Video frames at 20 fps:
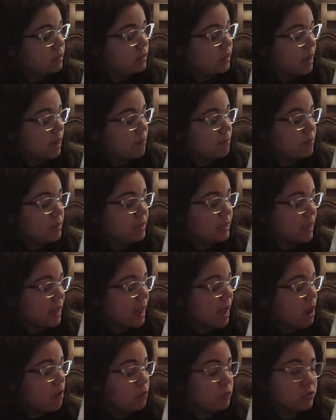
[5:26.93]
How many
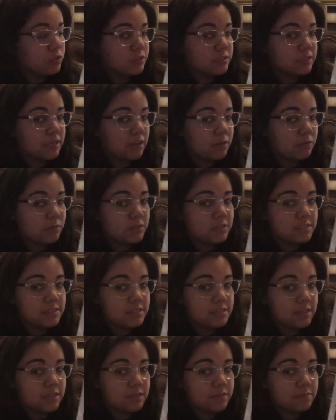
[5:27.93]
owls can we
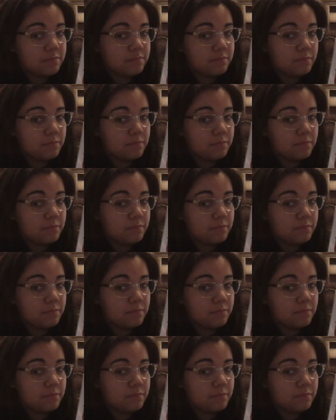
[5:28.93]
see?